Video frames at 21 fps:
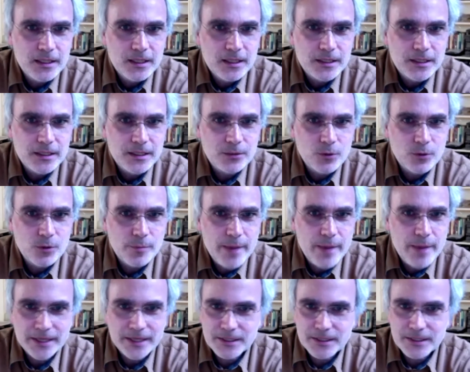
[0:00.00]
The
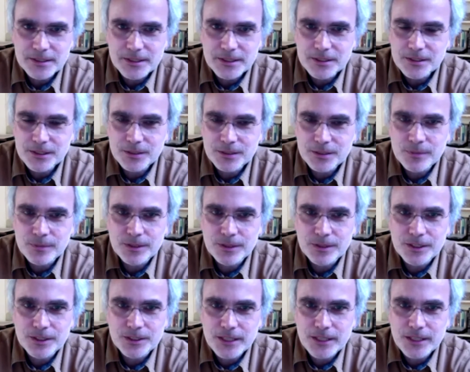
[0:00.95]
romanticism,
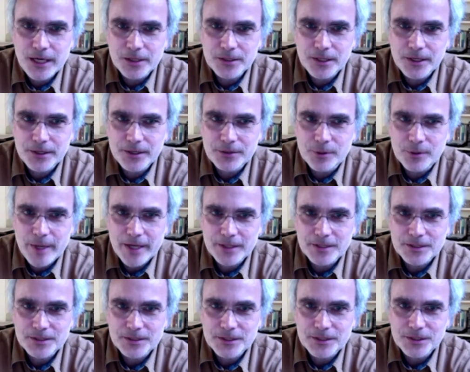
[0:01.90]
the childlike
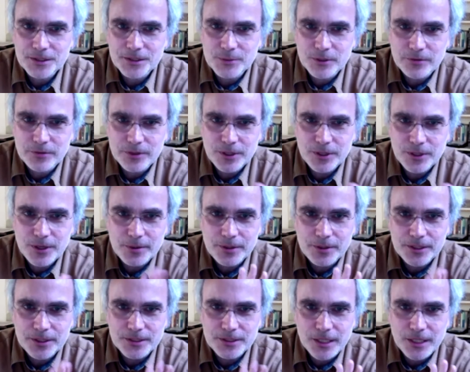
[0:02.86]
romanticism of, I'm
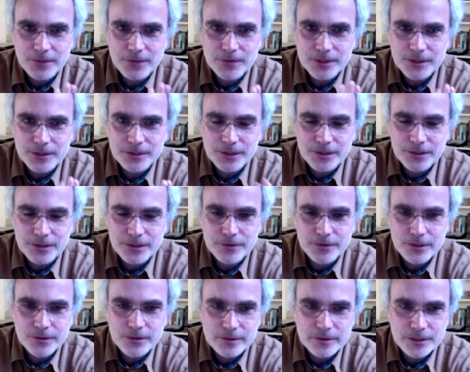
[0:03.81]
going to solve the theory of the
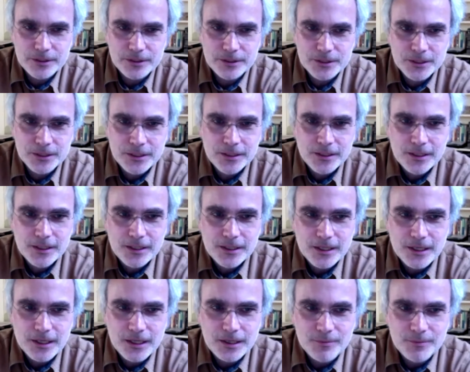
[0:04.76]
universe
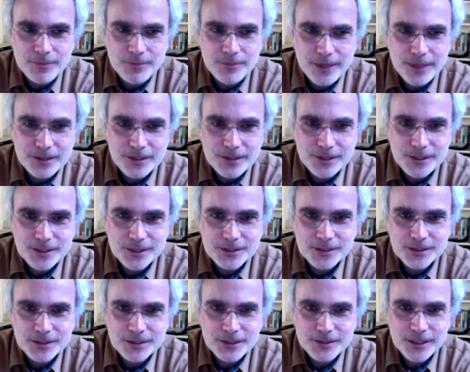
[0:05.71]
by doing this
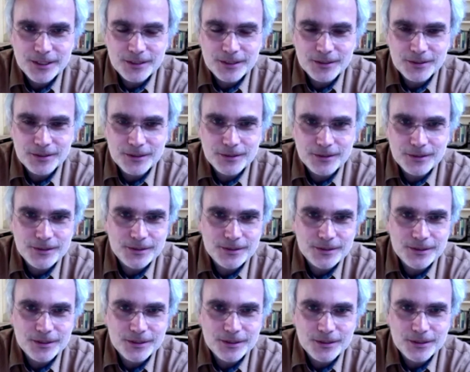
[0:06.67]
theoretical,
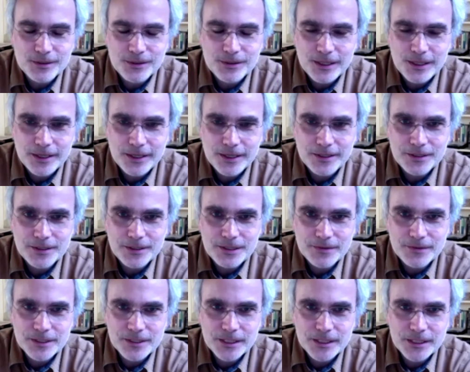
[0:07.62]
high energy
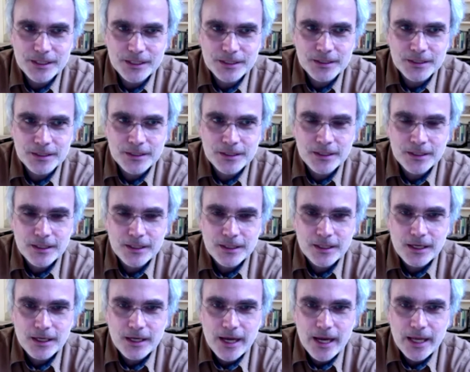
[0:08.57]
physics.
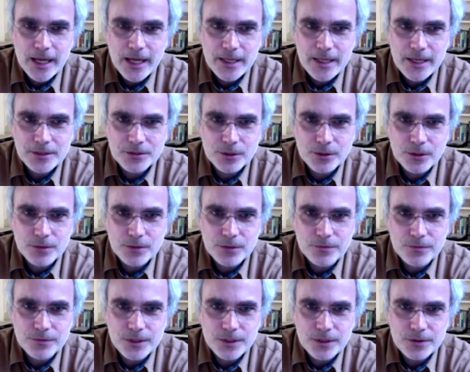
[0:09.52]
And then you sort
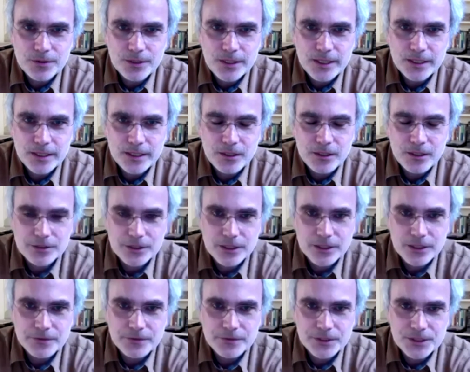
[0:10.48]
of, you get close
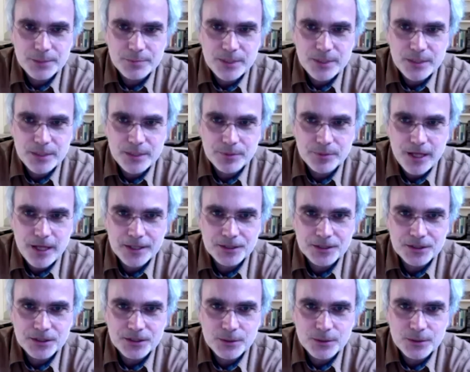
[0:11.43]
enough to see people
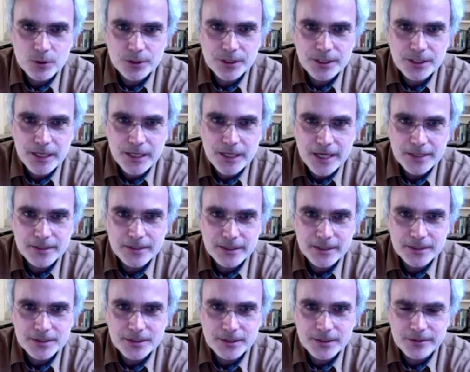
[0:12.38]
actually working on
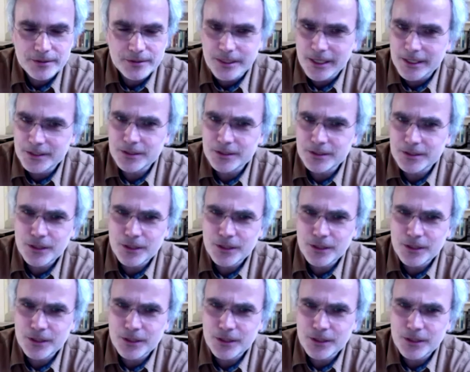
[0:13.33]
things and you realize,